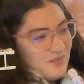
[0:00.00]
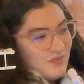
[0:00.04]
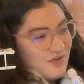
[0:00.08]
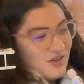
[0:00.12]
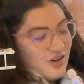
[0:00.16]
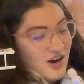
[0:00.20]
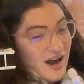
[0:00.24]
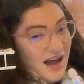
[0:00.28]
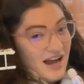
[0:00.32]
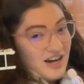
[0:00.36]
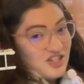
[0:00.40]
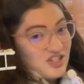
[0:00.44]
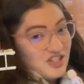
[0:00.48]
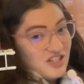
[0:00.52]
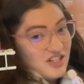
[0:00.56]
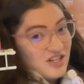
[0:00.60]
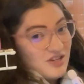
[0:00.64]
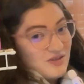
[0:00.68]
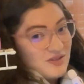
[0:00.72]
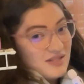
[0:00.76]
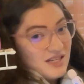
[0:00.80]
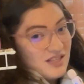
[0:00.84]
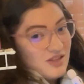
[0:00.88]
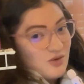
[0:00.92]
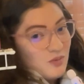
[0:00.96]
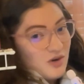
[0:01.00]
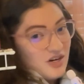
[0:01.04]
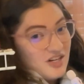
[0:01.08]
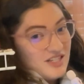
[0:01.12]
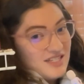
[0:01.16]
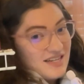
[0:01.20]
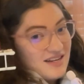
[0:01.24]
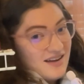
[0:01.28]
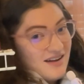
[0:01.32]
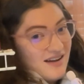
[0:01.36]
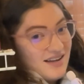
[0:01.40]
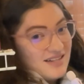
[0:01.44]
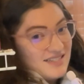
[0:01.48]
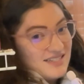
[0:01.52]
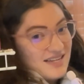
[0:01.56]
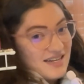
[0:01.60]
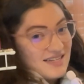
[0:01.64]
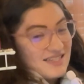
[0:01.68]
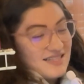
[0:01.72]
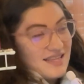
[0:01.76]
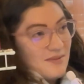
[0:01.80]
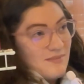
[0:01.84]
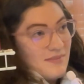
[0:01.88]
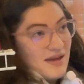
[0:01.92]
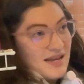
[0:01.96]
You're actually using the words in
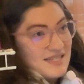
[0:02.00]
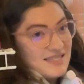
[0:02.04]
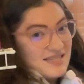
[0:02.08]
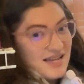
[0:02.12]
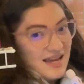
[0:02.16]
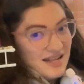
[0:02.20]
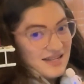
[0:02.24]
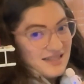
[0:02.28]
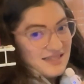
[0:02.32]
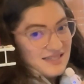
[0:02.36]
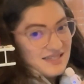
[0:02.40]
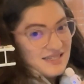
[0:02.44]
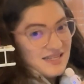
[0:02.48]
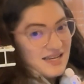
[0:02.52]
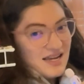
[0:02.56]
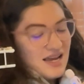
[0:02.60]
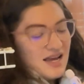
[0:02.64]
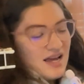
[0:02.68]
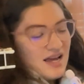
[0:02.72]
context that make sense.